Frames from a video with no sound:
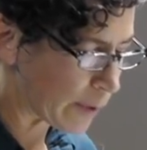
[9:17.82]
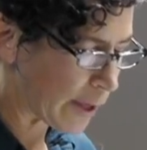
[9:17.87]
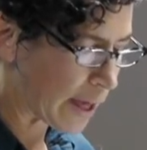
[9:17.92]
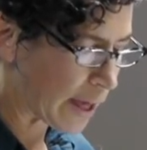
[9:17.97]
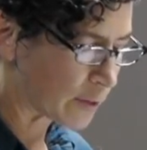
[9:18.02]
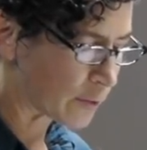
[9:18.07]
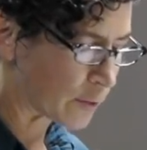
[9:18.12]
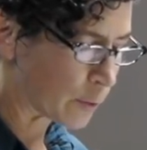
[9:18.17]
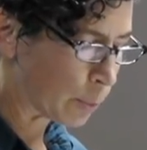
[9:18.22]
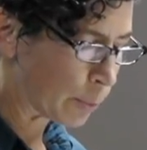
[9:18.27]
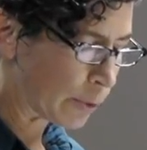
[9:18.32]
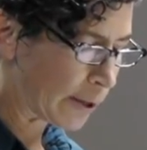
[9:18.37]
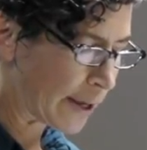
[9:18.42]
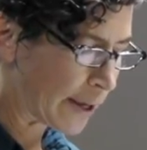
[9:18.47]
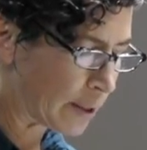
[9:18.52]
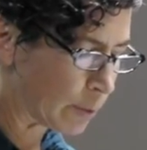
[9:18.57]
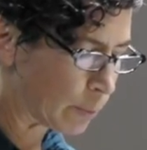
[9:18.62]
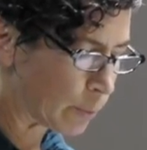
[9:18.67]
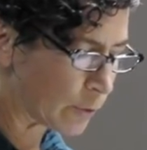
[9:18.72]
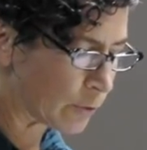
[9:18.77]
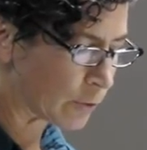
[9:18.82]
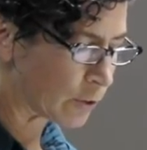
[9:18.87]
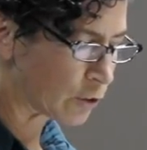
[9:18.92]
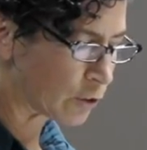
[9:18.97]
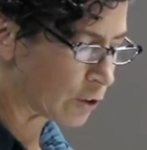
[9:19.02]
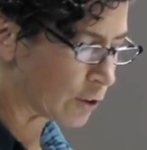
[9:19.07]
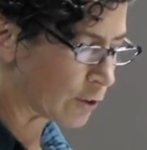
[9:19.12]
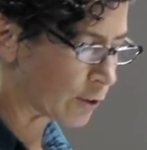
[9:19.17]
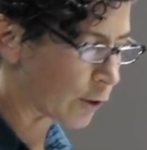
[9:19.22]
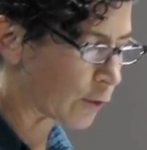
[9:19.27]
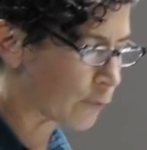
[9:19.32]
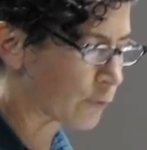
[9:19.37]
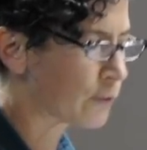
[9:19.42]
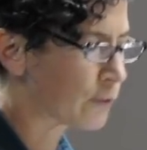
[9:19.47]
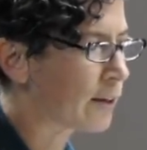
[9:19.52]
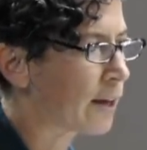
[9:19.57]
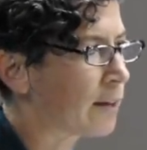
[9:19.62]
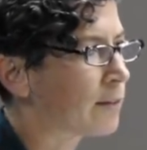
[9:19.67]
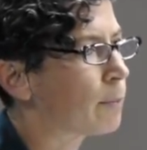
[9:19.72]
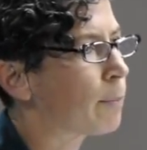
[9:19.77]
has the plane positioned over
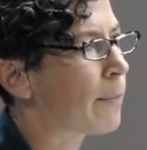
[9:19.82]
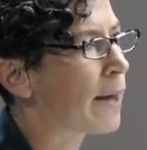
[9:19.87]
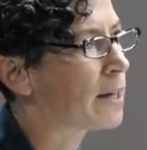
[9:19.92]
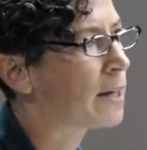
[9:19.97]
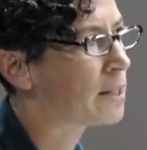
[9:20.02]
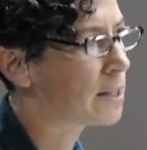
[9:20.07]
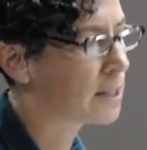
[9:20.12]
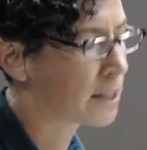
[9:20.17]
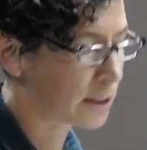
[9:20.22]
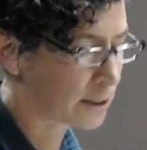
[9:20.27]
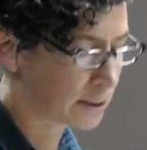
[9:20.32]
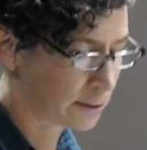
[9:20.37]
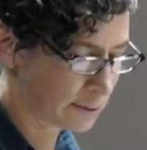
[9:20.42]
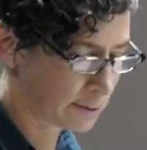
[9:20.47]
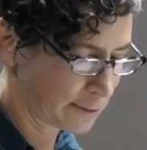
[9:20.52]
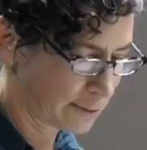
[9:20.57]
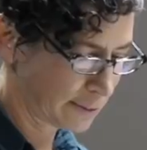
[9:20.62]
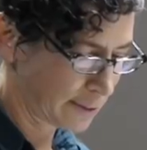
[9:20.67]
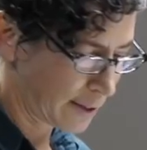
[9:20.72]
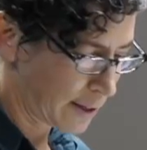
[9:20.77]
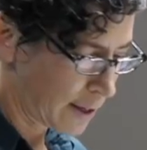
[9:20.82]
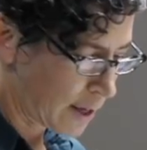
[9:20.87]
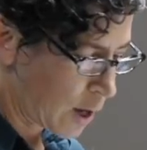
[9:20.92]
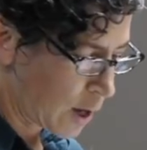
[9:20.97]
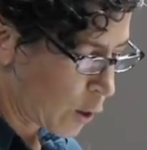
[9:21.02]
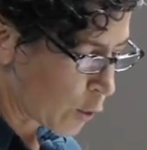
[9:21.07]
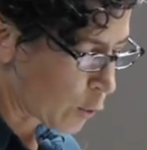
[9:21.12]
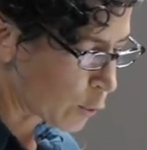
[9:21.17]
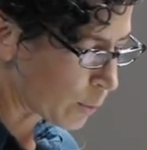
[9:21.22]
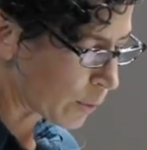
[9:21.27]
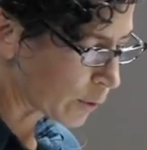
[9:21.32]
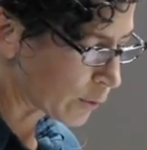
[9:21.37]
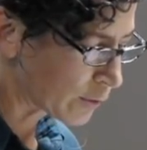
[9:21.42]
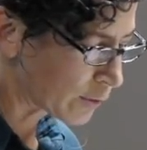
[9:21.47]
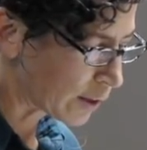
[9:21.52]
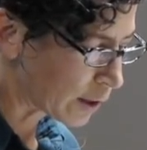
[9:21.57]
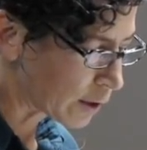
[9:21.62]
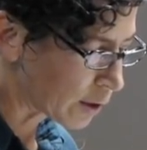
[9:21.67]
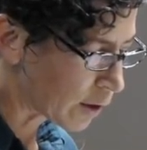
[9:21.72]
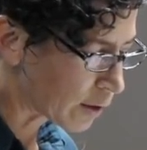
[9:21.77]
Tasmania
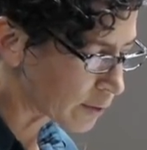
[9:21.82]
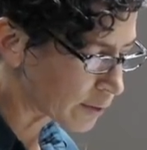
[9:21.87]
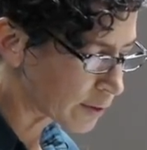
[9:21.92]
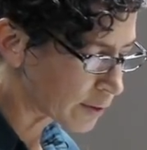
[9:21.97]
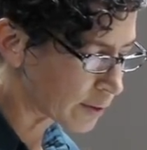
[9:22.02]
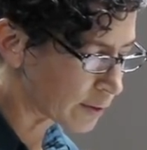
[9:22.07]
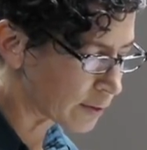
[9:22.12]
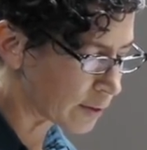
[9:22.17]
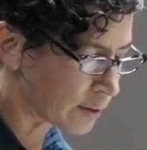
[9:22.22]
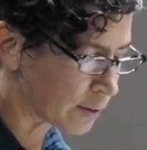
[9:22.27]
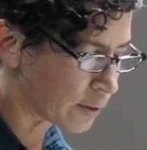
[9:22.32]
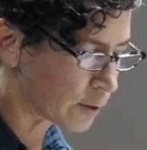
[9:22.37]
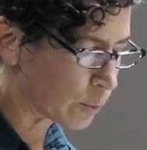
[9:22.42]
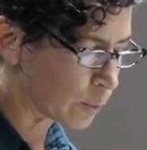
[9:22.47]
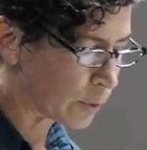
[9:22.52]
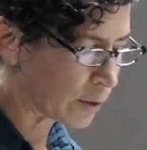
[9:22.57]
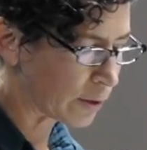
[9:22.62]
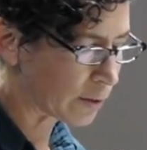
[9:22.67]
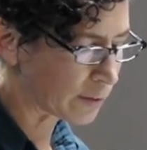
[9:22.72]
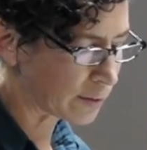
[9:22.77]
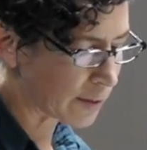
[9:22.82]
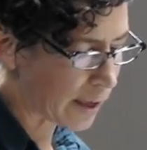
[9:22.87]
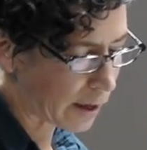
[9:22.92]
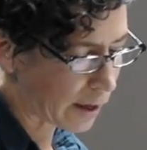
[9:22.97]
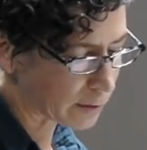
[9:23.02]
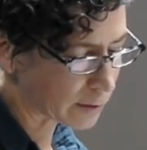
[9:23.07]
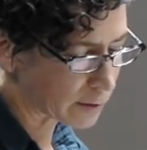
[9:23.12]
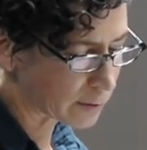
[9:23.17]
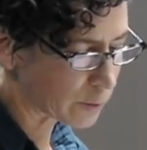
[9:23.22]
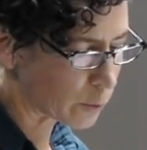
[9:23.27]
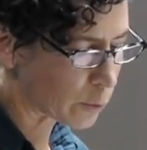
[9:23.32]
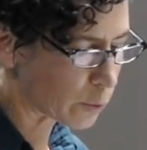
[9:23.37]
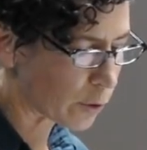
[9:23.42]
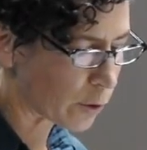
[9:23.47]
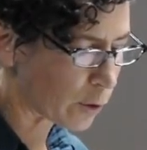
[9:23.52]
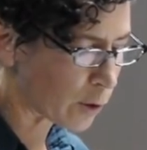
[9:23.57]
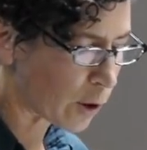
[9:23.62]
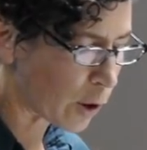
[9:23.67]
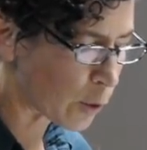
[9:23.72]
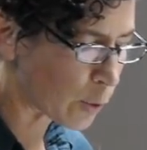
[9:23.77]
almost at Launceston to be exact,
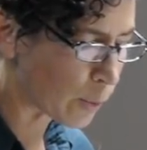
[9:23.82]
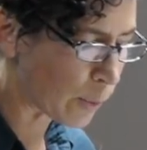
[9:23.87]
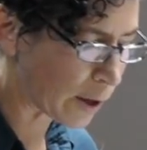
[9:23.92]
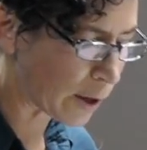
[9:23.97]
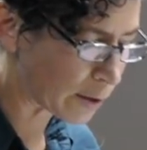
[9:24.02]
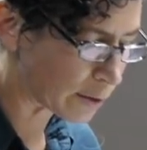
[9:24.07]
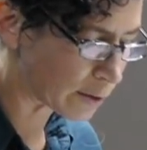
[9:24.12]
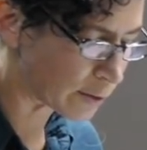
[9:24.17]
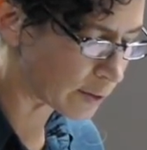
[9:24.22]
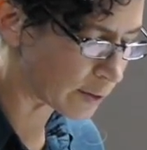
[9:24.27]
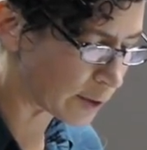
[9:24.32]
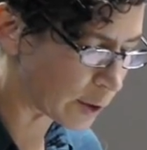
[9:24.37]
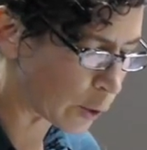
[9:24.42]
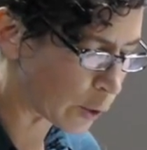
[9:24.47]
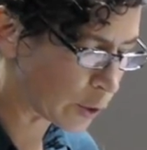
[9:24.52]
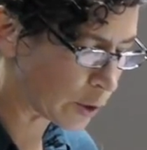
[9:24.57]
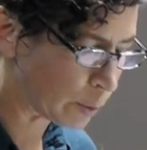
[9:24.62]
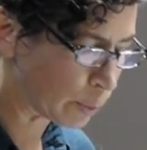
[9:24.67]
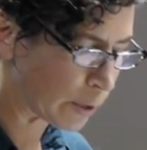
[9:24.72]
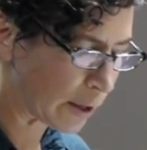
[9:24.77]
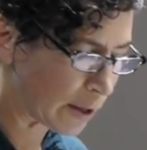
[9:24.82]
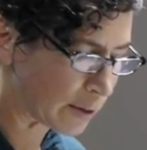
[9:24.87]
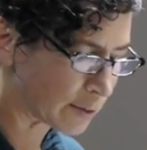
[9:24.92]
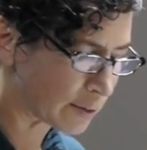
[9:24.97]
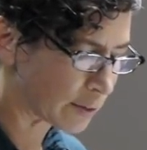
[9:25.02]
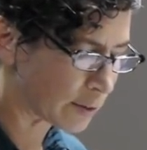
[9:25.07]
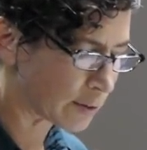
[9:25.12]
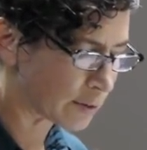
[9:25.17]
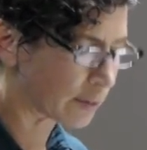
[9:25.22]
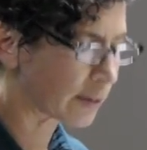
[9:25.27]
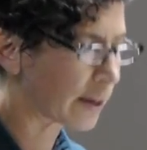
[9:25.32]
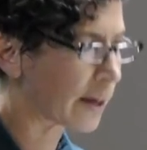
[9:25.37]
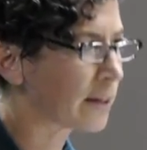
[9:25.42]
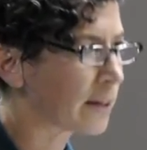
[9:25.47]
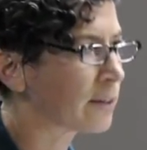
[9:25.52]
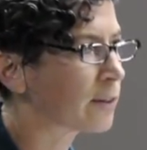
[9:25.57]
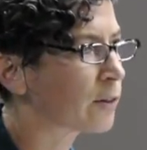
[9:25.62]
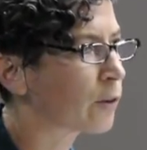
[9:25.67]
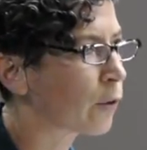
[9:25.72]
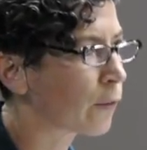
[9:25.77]
although Hobart is the only place
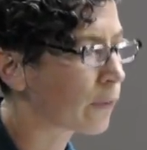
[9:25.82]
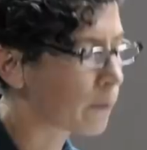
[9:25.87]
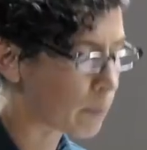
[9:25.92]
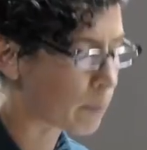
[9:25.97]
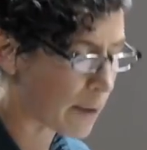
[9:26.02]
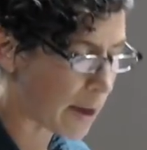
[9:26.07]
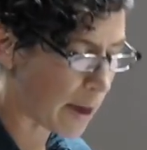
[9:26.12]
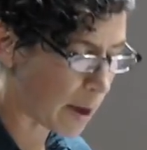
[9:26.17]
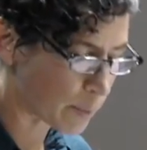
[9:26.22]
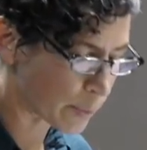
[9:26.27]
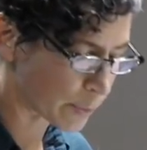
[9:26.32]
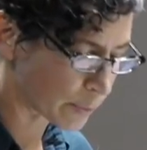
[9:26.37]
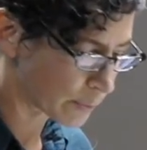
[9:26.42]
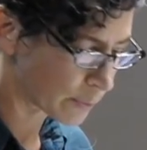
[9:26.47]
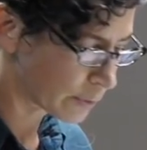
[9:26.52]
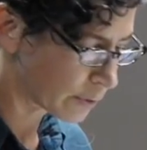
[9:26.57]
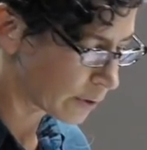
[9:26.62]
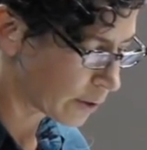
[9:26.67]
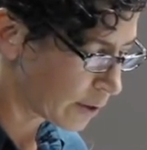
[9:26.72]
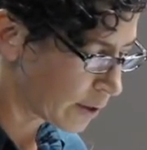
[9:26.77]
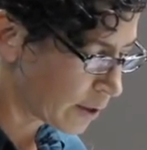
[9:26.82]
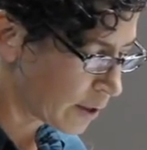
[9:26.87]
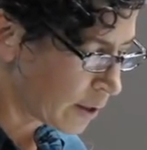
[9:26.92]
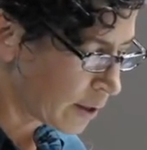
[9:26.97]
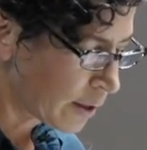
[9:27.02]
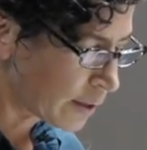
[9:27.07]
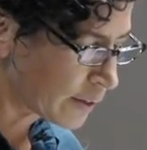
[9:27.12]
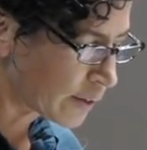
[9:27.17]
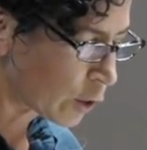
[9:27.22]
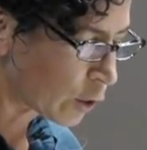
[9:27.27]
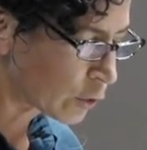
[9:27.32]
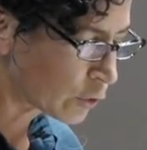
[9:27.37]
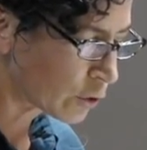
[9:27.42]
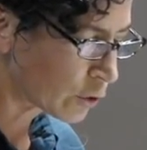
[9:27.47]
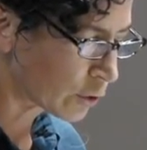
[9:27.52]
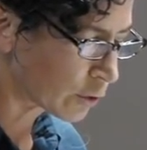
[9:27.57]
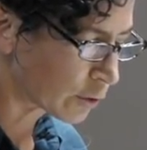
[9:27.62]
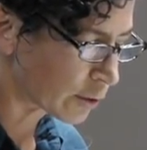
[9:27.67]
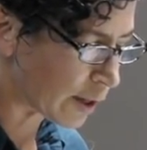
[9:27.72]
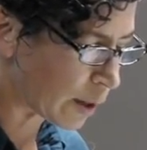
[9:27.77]
indicated on the map. It's odd
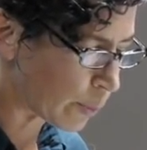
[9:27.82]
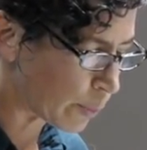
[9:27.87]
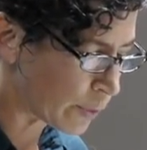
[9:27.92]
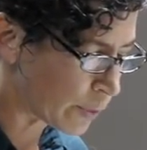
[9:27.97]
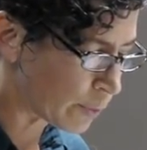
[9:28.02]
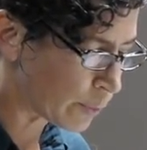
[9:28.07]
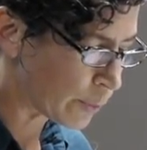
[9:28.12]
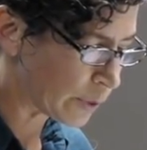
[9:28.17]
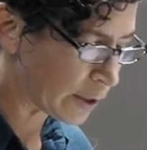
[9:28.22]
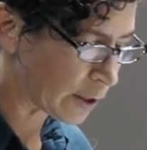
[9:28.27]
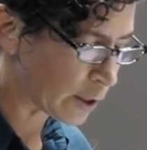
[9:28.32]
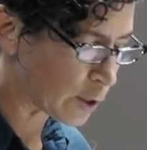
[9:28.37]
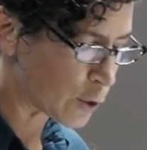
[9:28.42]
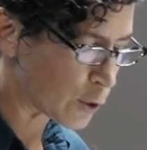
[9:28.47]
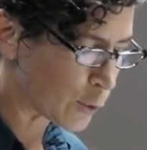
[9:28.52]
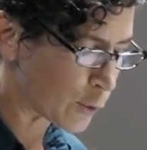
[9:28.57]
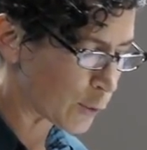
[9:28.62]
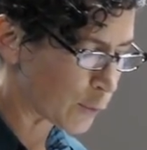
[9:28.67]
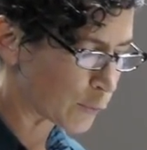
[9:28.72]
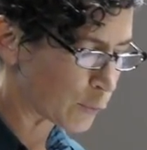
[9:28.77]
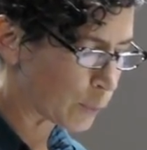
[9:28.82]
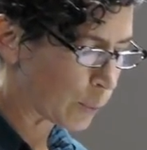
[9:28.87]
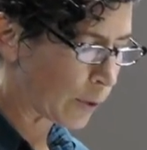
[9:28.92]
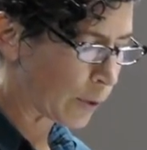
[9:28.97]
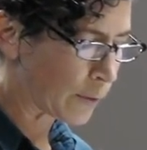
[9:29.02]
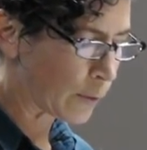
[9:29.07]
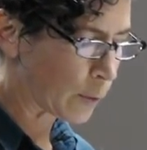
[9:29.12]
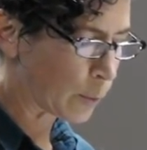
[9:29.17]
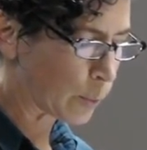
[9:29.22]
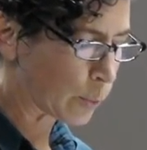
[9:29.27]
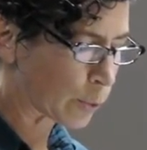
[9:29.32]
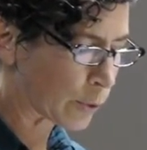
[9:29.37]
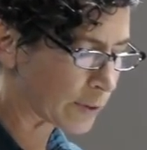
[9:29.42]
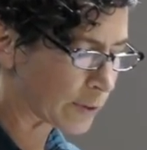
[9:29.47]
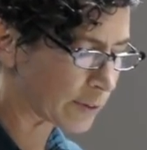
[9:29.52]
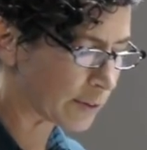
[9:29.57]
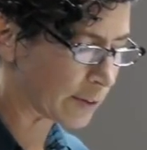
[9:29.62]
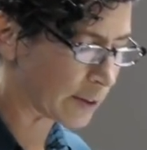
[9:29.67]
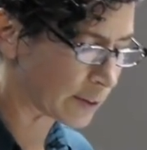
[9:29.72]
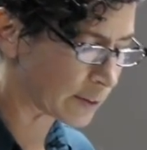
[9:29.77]
to look up and be unnerved by the
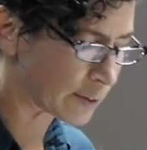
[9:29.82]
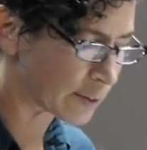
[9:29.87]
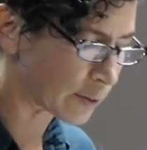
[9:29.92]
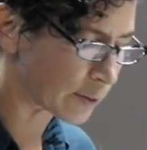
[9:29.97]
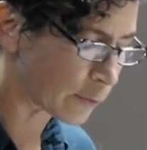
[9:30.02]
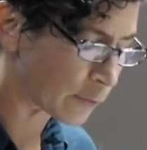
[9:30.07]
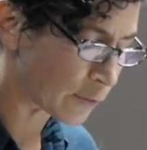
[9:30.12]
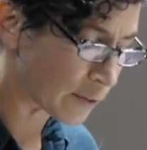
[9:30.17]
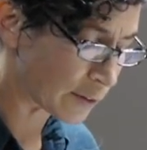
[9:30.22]
prescience of